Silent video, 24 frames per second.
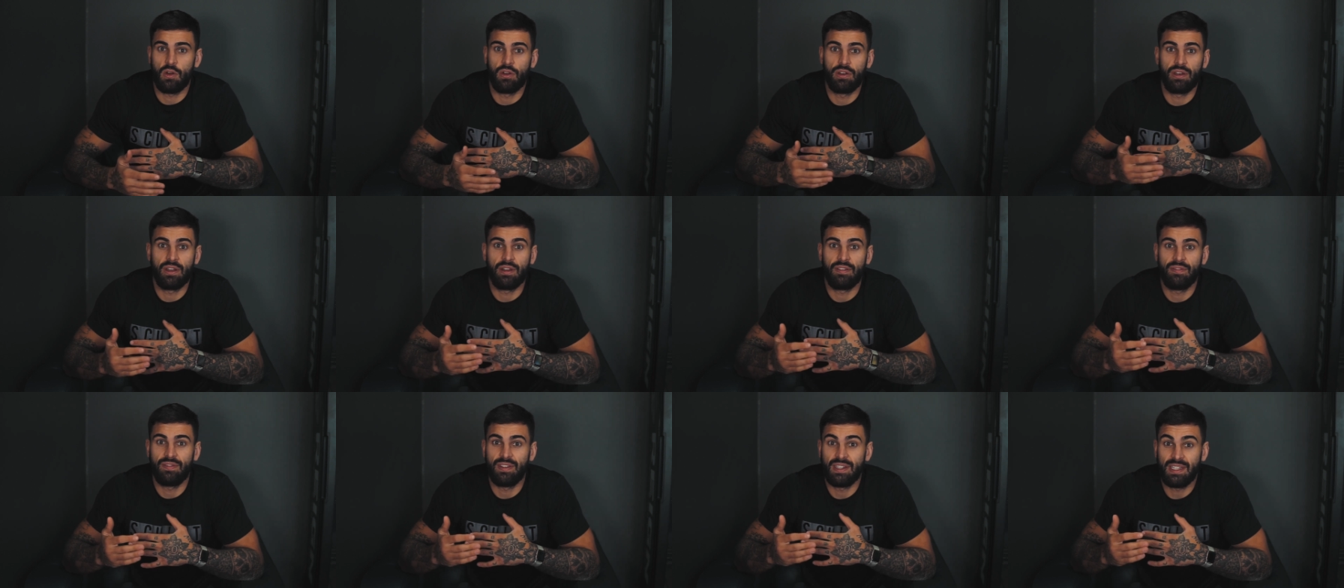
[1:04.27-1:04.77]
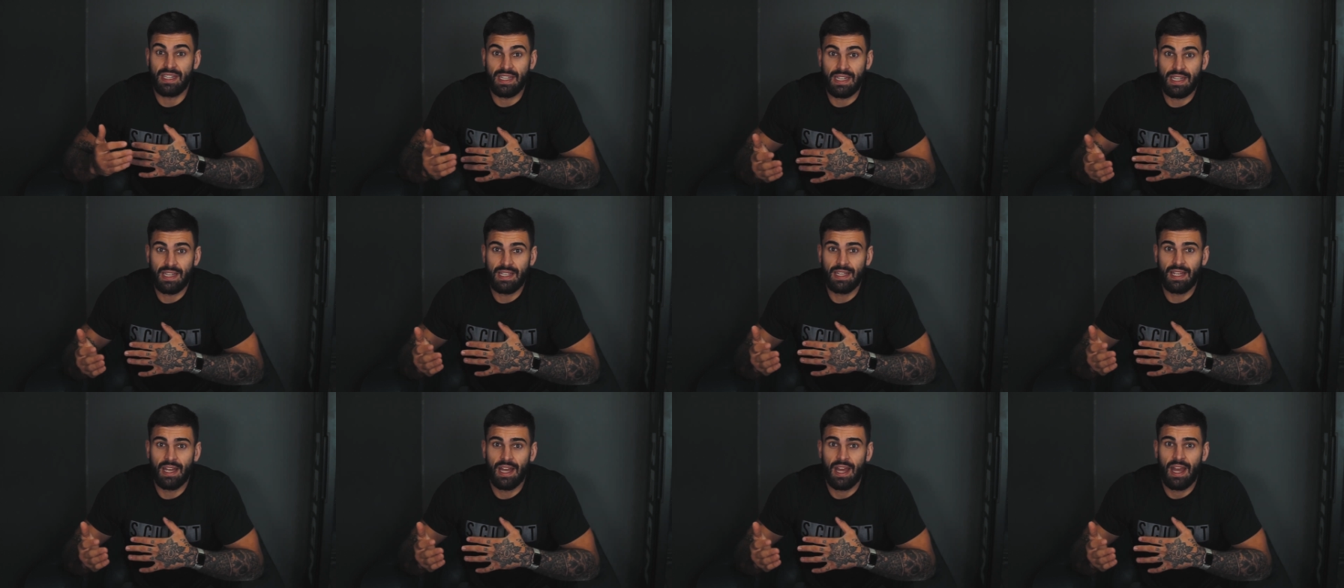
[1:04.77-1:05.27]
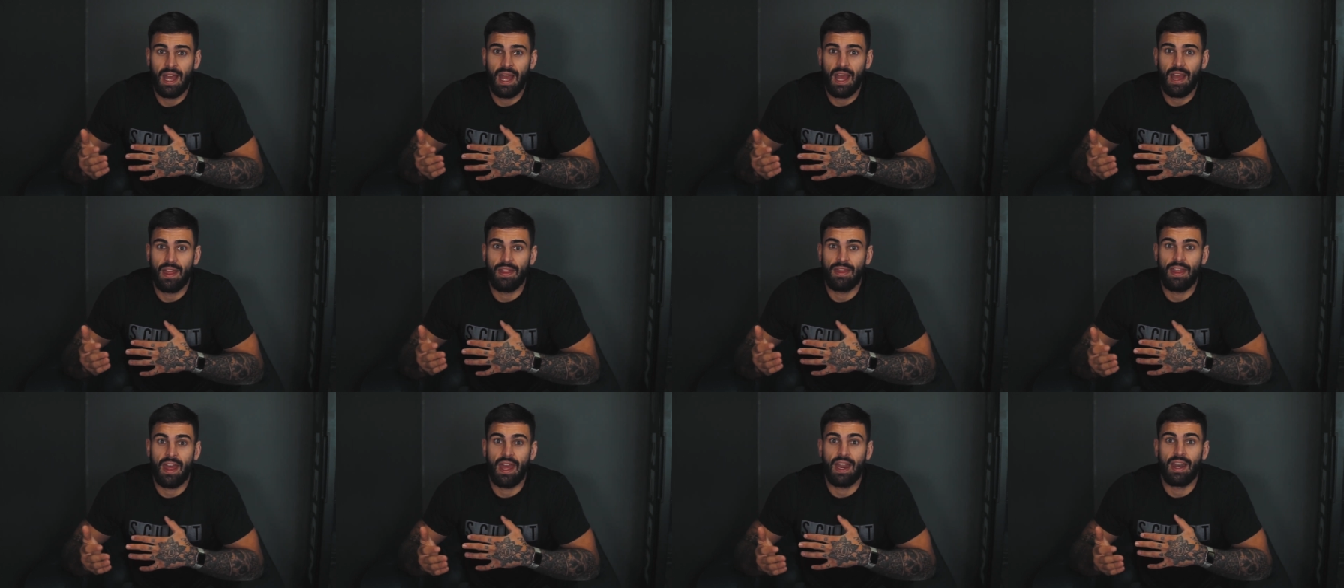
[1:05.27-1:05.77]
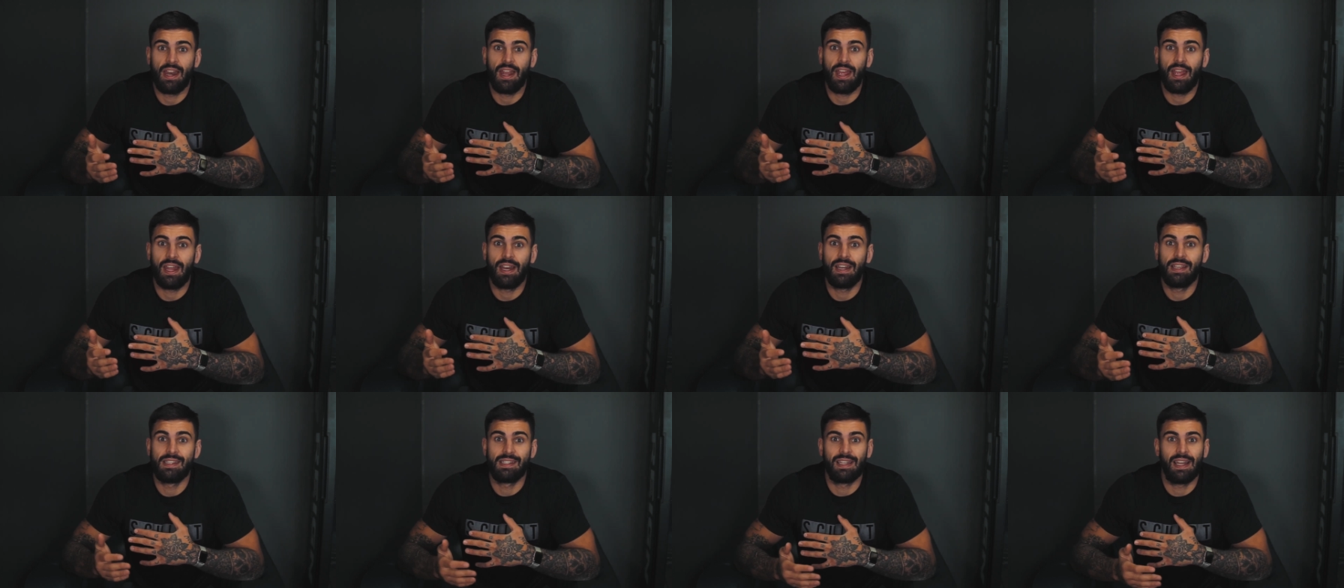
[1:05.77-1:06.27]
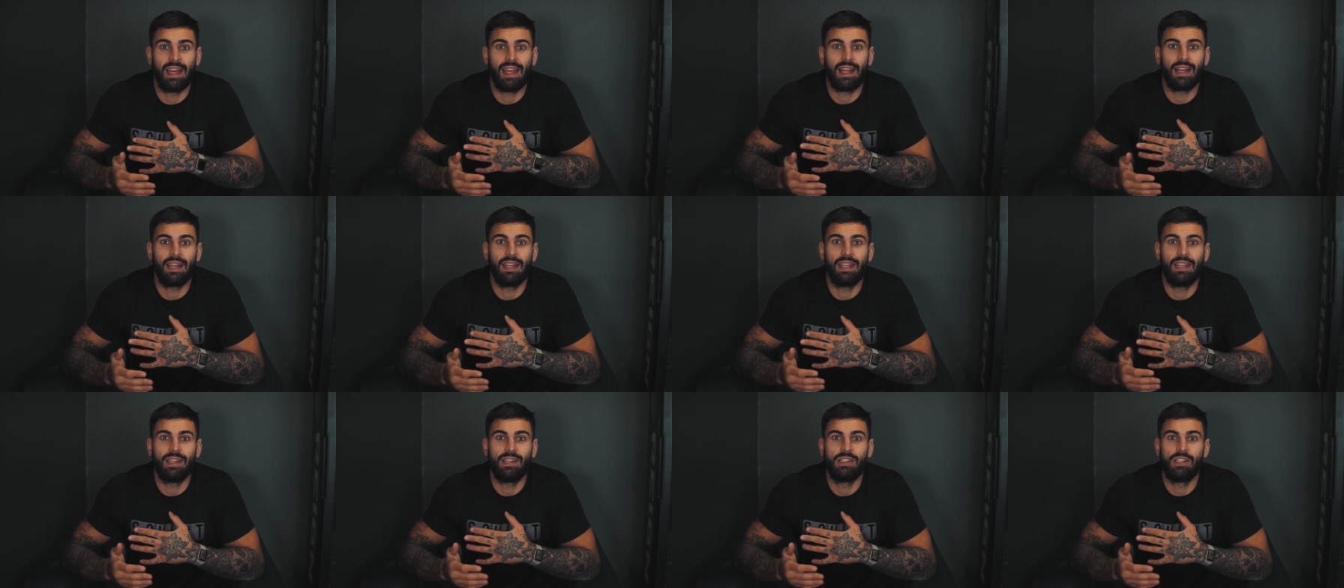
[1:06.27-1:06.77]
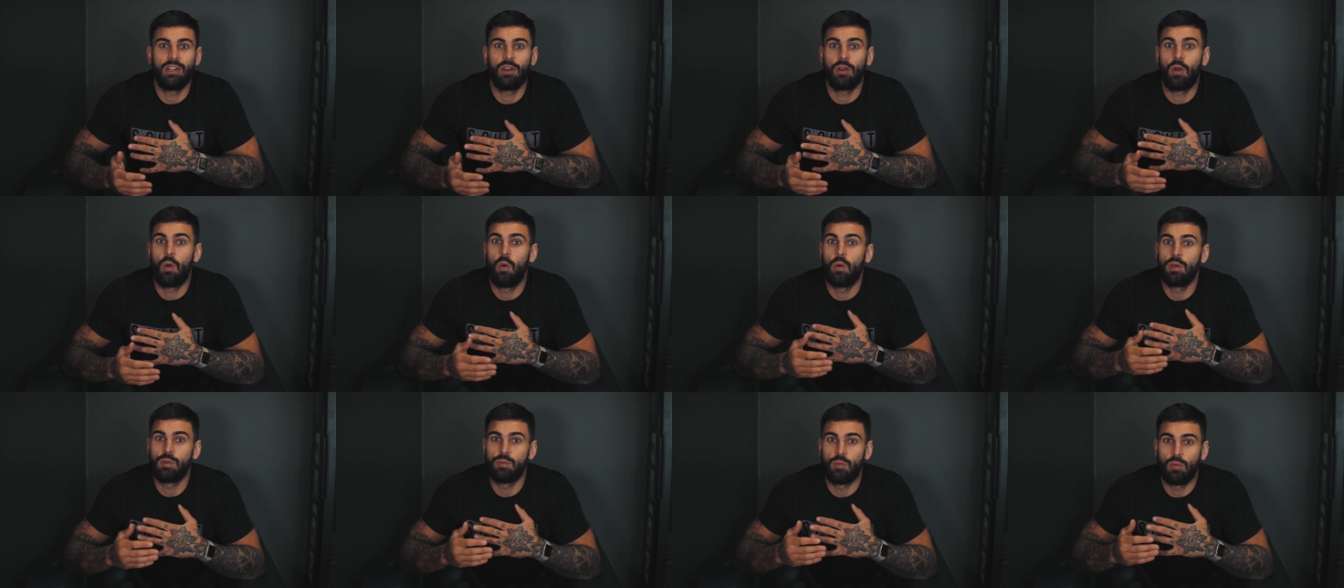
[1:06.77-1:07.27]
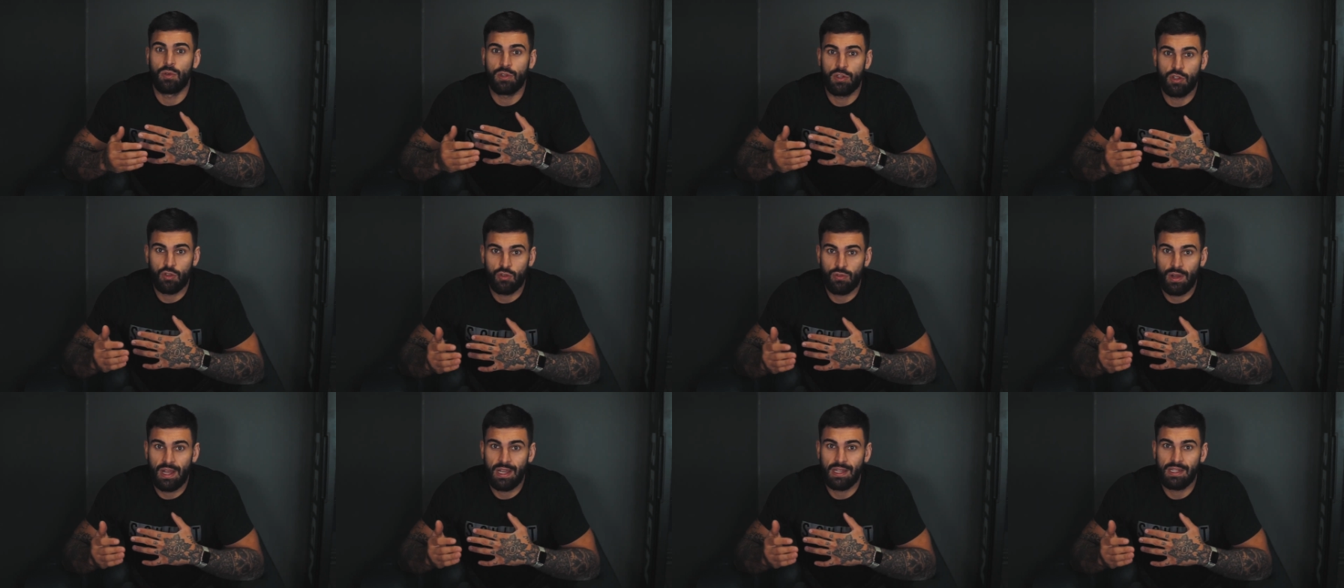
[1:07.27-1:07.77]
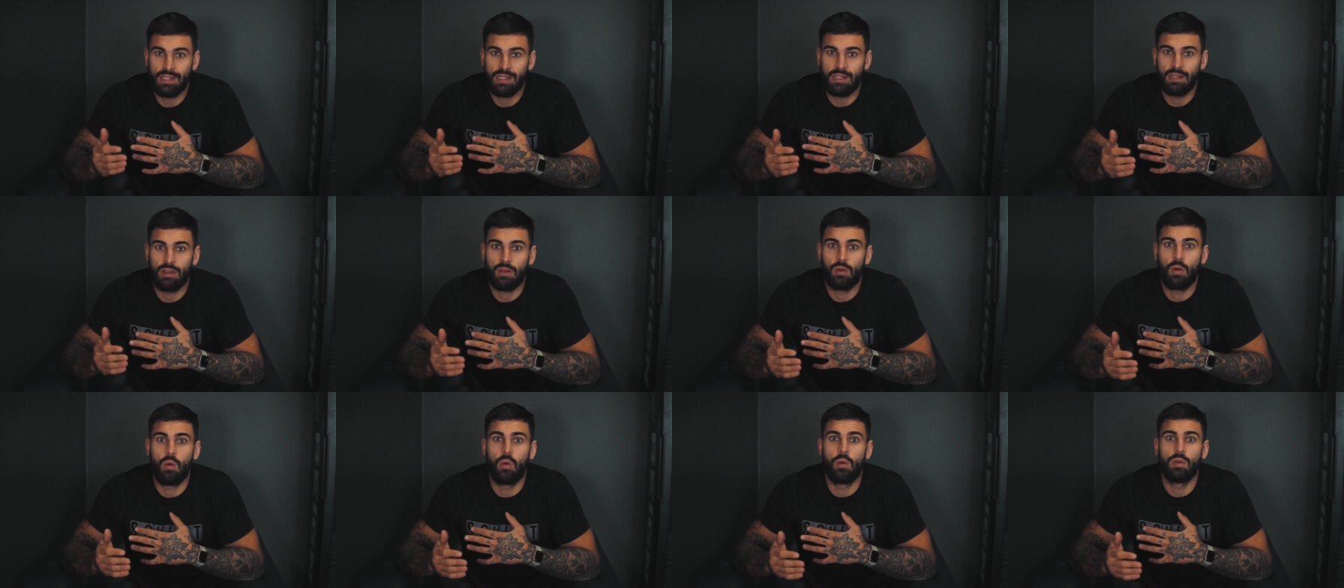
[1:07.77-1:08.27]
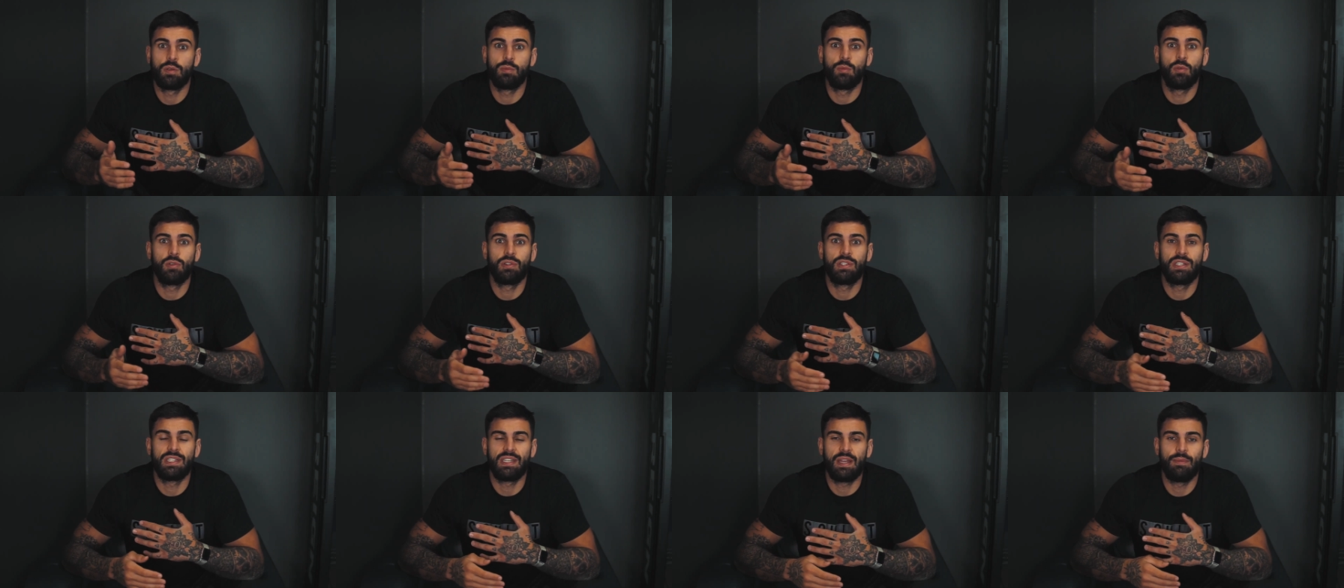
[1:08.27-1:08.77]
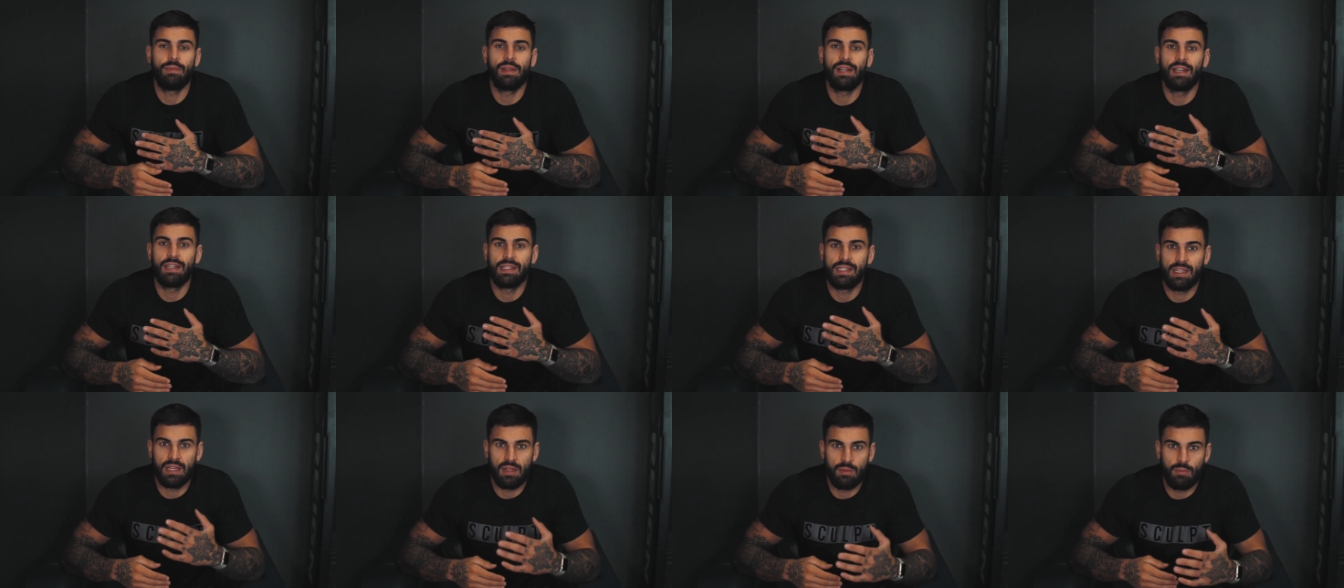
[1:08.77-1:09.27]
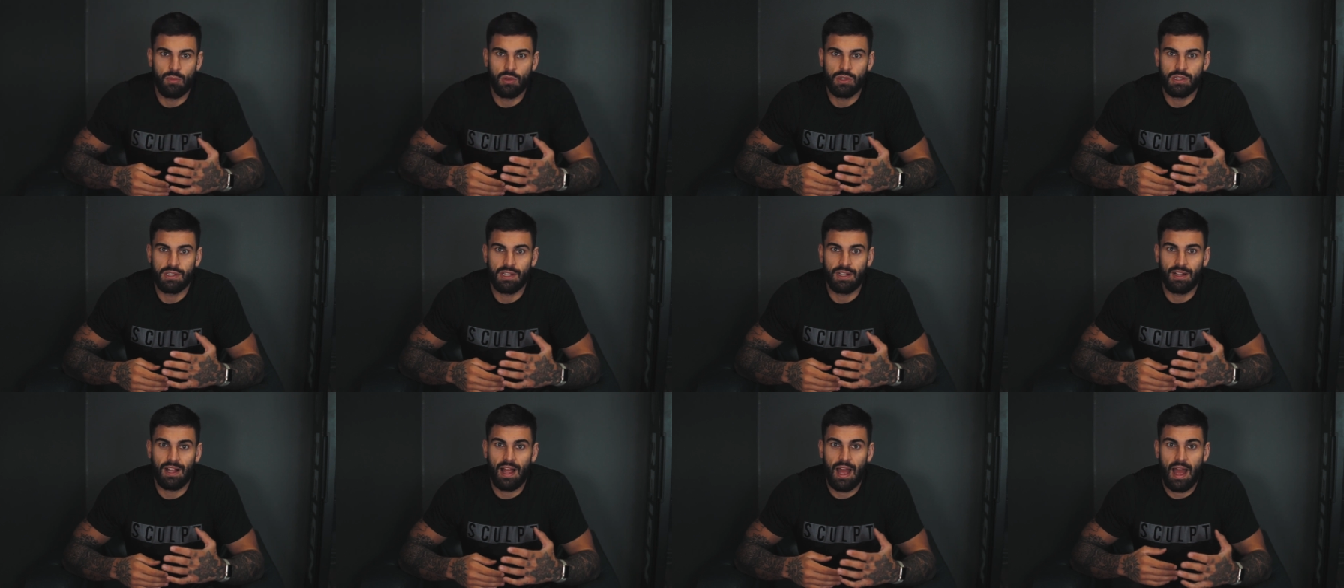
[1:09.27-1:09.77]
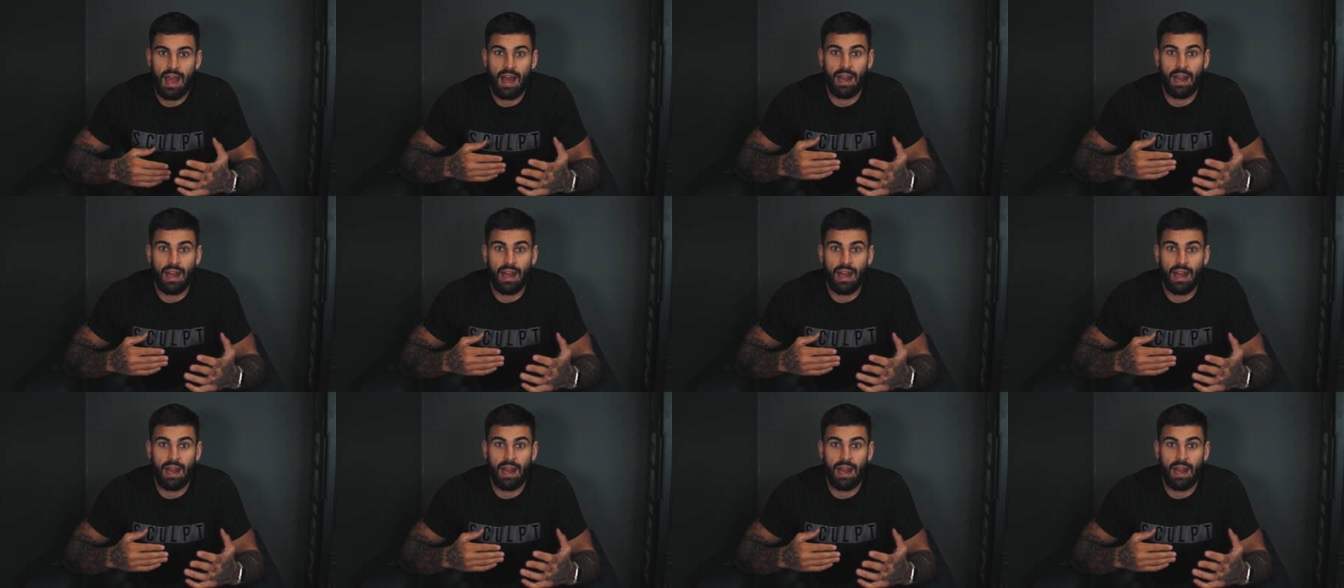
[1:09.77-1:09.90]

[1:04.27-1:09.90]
under fatigue, then it is likely to cause more stress, cause more stimulus to the muscle,